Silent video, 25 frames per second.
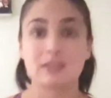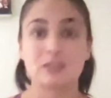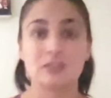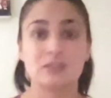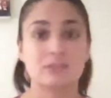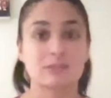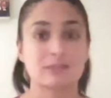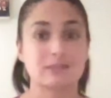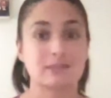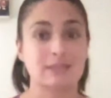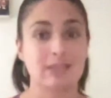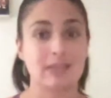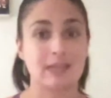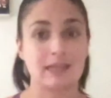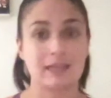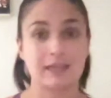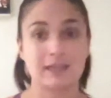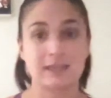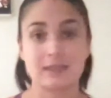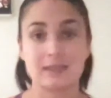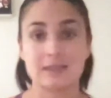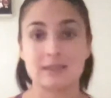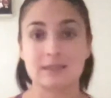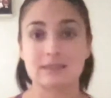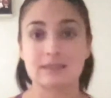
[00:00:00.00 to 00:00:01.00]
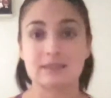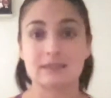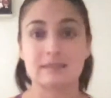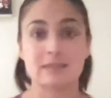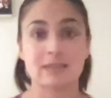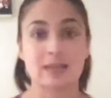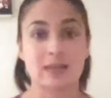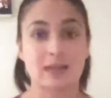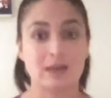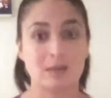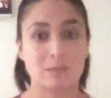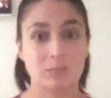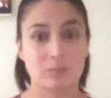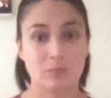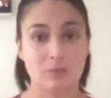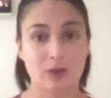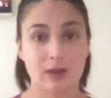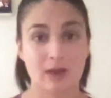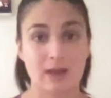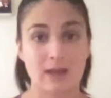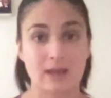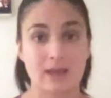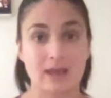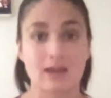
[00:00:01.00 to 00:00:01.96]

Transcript: just take it easy, take a break,